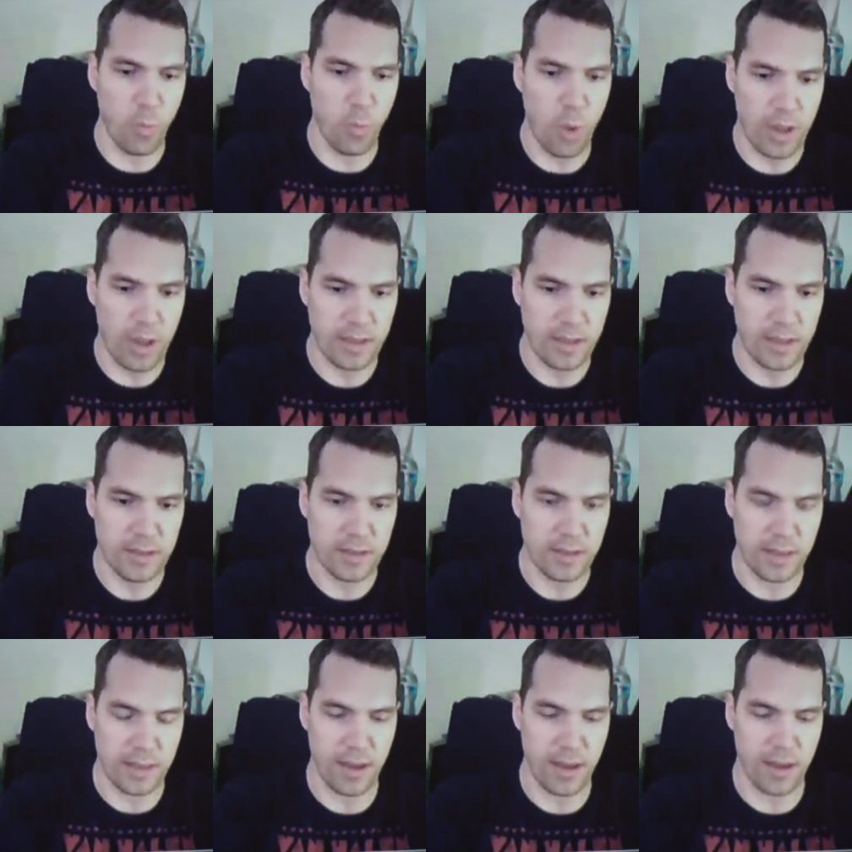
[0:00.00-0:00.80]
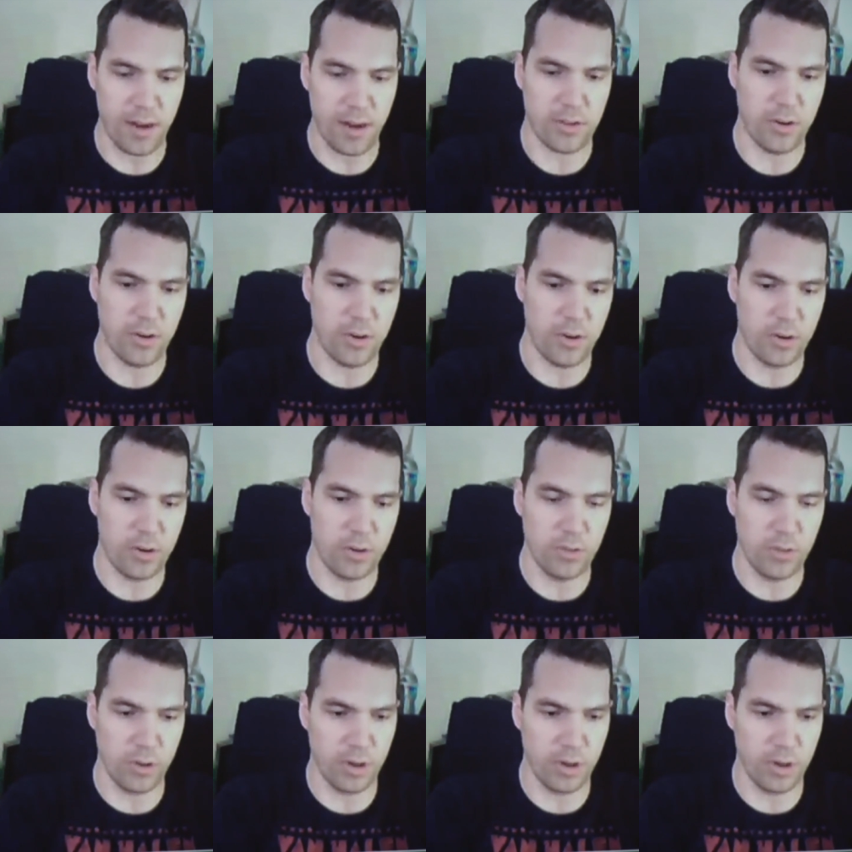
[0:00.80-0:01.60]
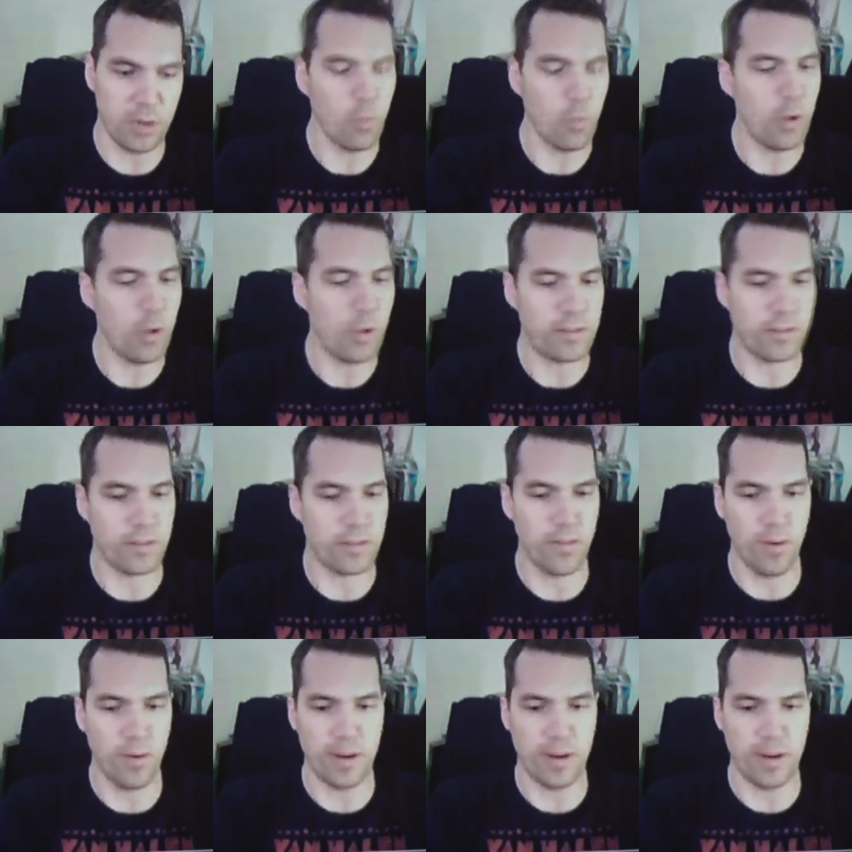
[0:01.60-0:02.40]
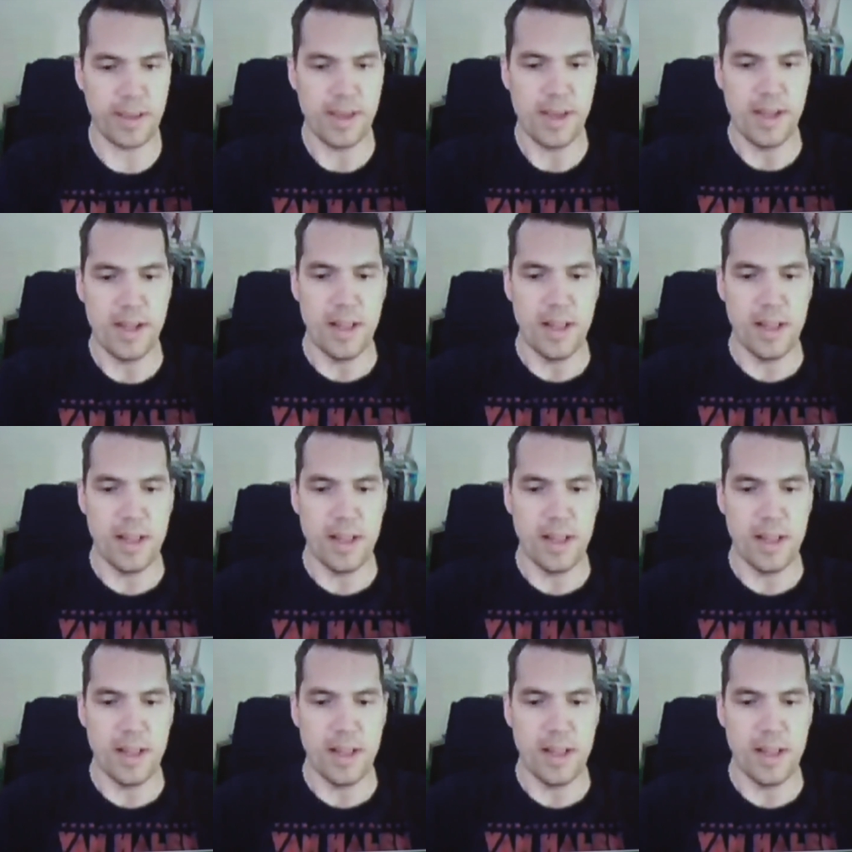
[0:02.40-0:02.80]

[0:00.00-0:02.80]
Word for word: one character or learning one story.